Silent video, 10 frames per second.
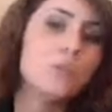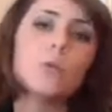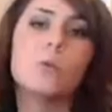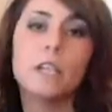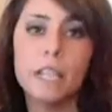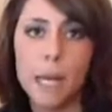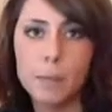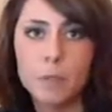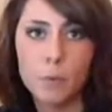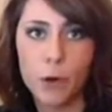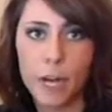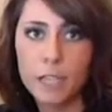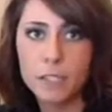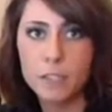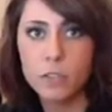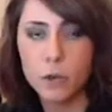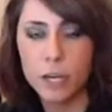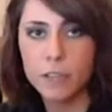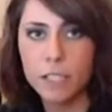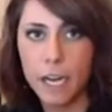to games breaks
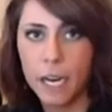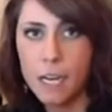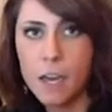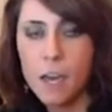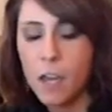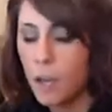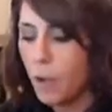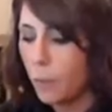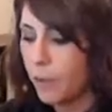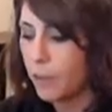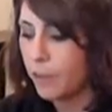during the day, whether